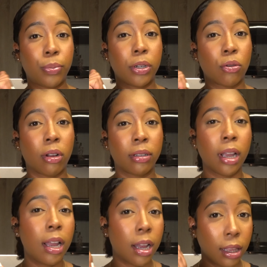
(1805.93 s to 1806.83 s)
put on
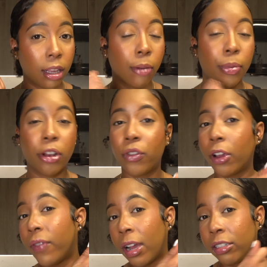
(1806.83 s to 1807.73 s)
a little bit of
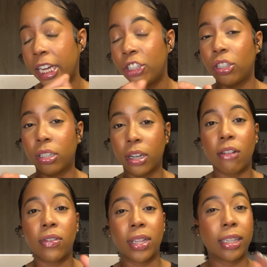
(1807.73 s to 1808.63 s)
your foundation to
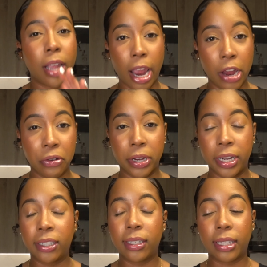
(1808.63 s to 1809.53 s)
cover like the
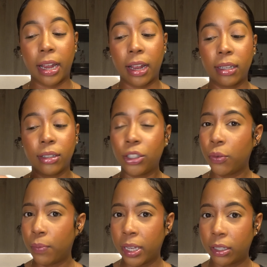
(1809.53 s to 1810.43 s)
areas that you
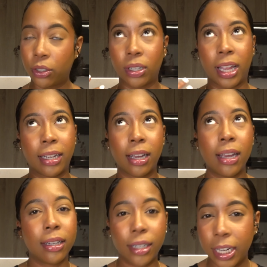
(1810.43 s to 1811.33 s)
missed or like
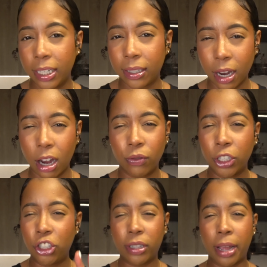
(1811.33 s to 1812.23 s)
needs
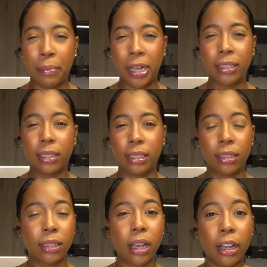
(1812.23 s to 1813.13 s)
coverage, if that makes
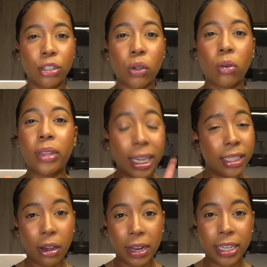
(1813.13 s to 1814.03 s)
sense. So that's
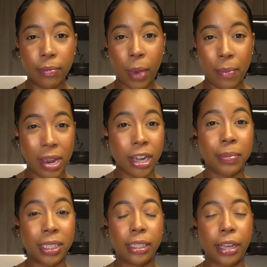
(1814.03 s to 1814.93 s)
how I did my
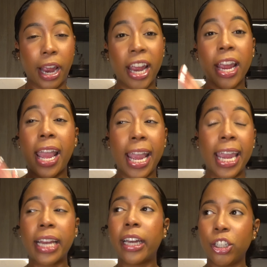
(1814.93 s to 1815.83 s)
makeup today,
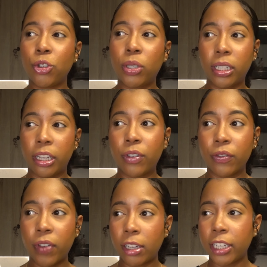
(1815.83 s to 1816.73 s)
and I used a
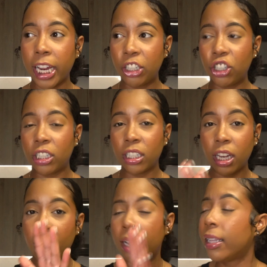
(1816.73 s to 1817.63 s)
different foundation.
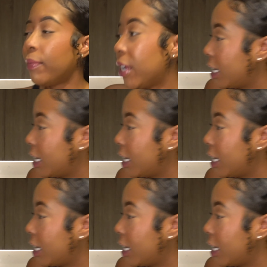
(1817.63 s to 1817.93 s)
Let me